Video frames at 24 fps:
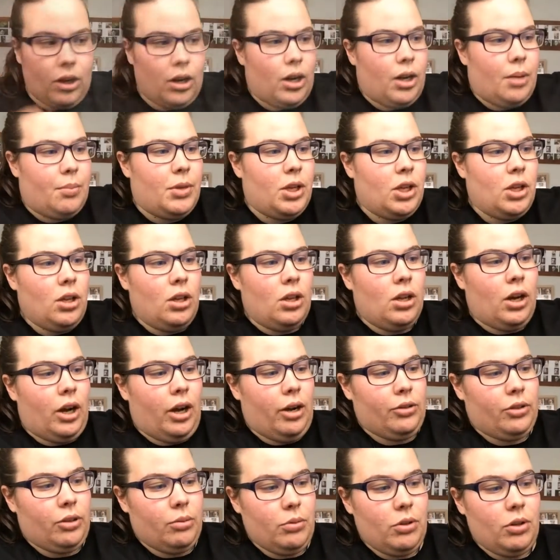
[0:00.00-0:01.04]
time.
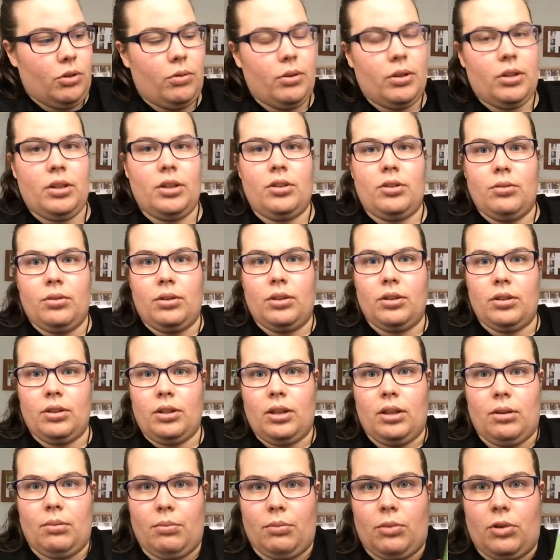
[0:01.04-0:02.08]
so I'm gonna quickly do a
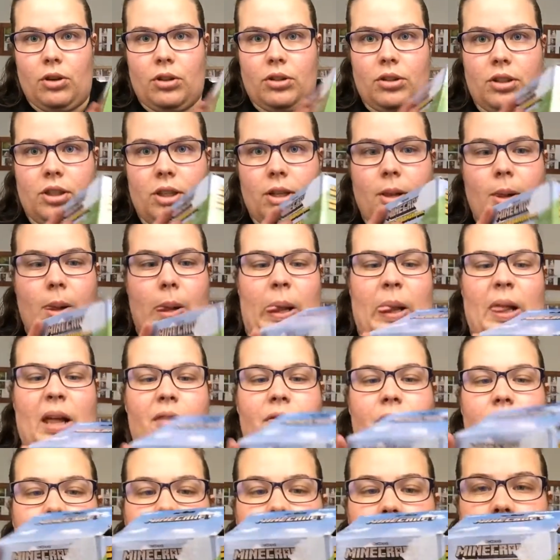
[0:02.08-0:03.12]
little unboxing.
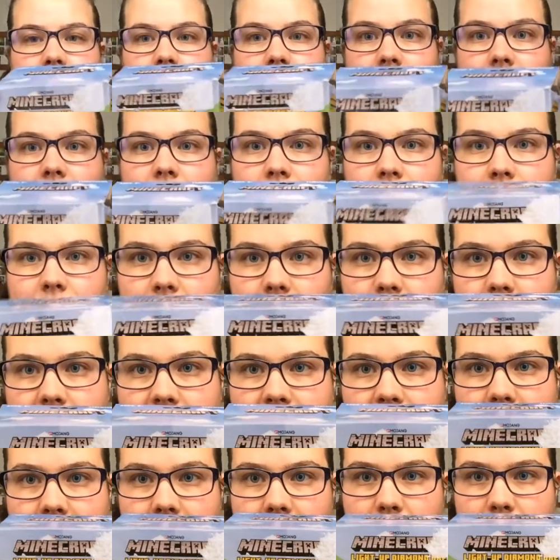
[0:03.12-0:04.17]
I've already cut the
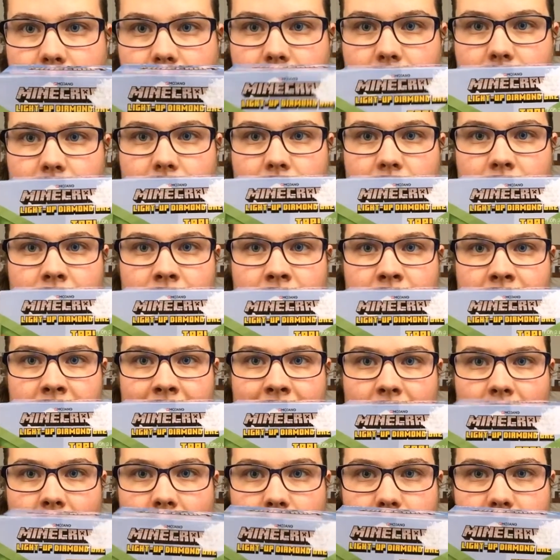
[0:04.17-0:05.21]
tape,
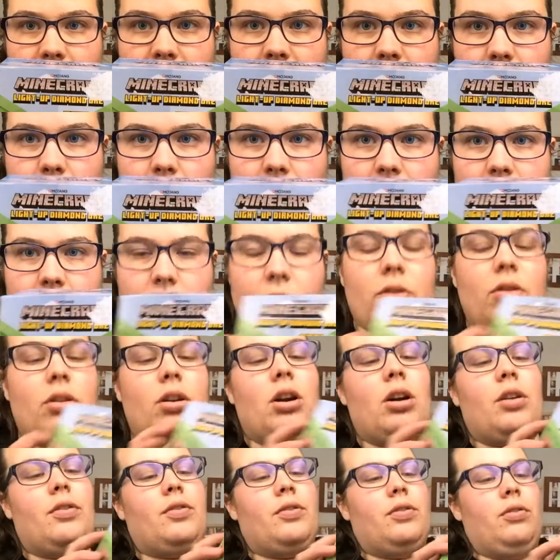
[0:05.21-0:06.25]
uh, but it's a
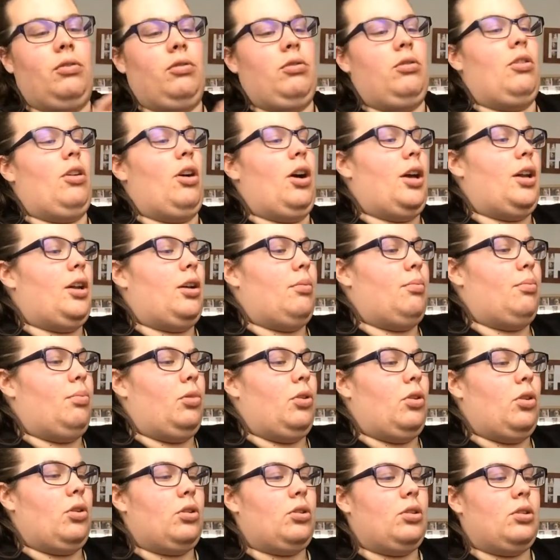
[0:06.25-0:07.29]
Minecraft light up
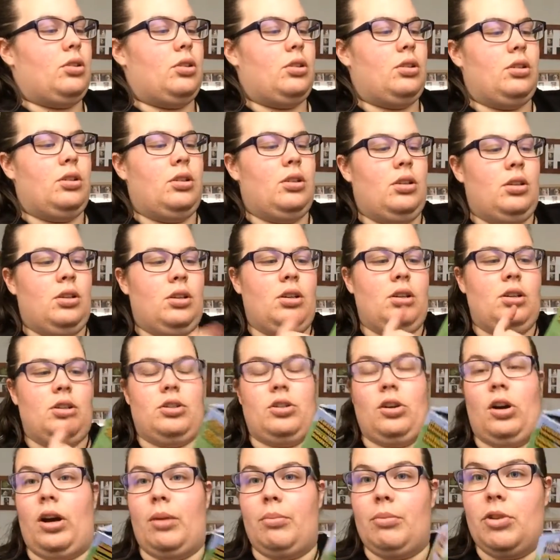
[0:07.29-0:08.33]
block,
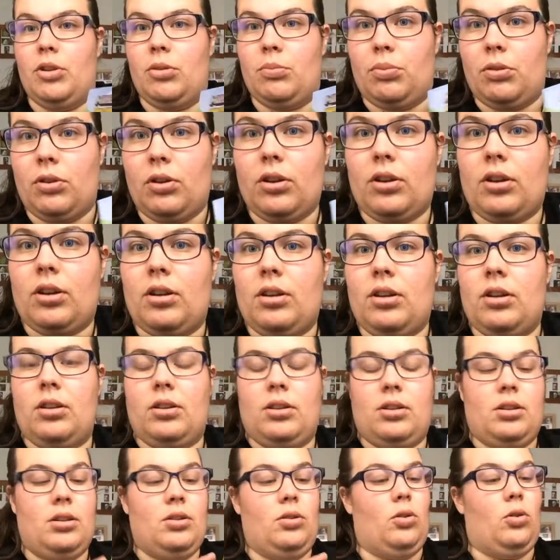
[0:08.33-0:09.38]
diamond block,
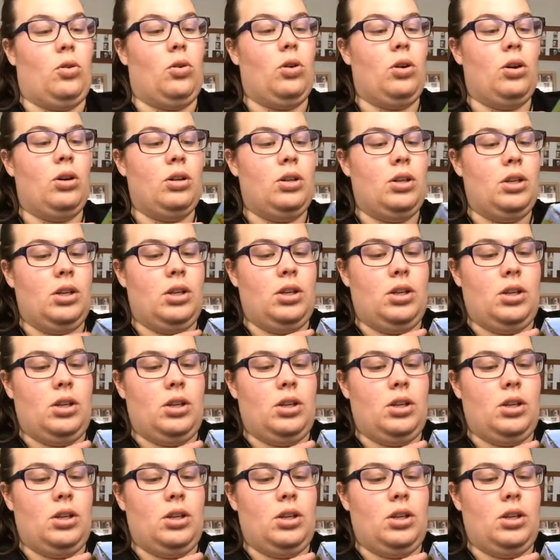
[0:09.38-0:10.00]
or